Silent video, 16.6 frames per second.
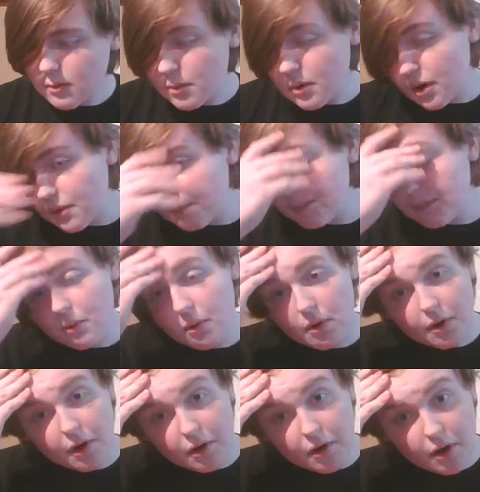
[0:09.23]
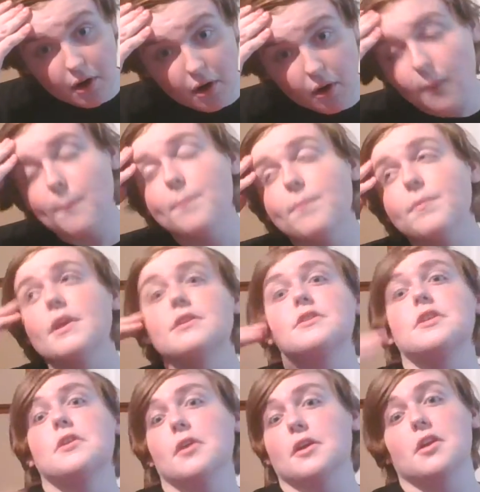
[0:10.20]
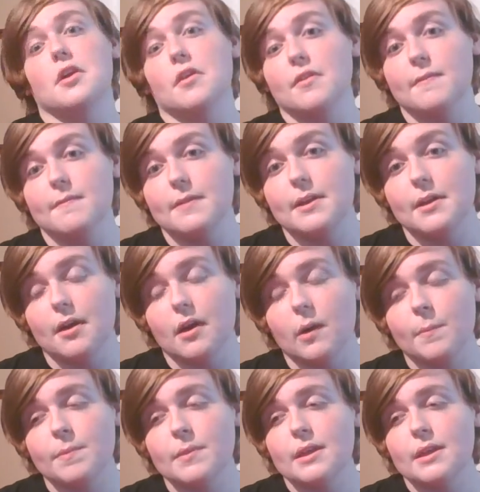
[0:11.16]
well, you already know, because you clicked on the video.